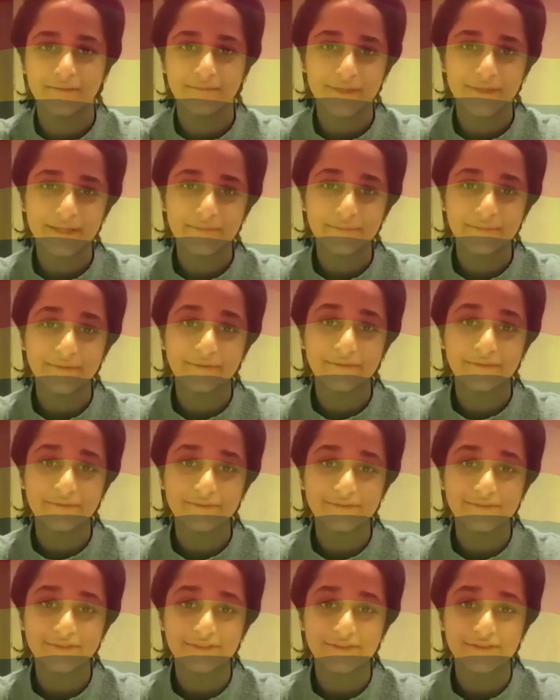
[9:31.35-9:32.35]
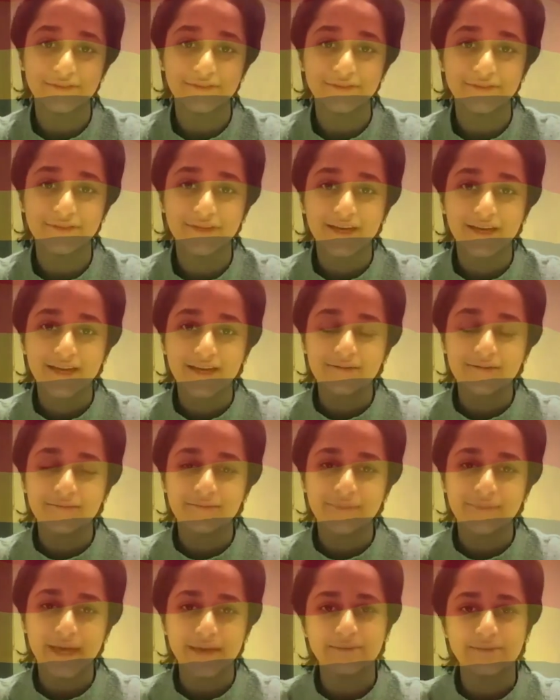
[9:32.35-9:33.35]
people to
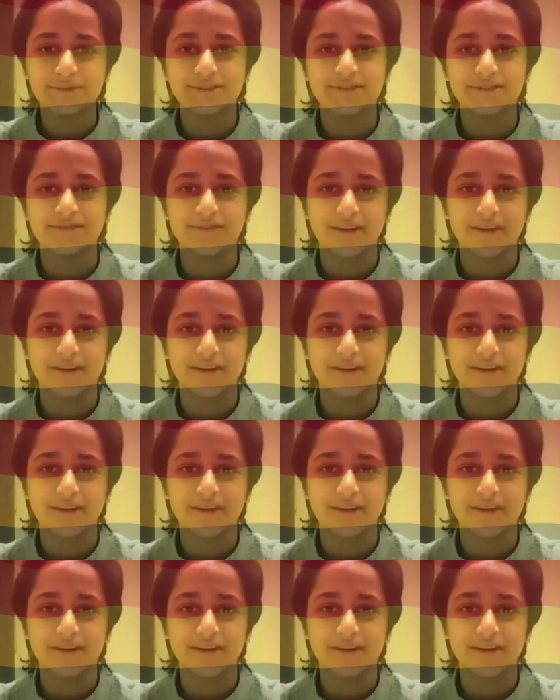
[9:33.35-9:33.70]
be able to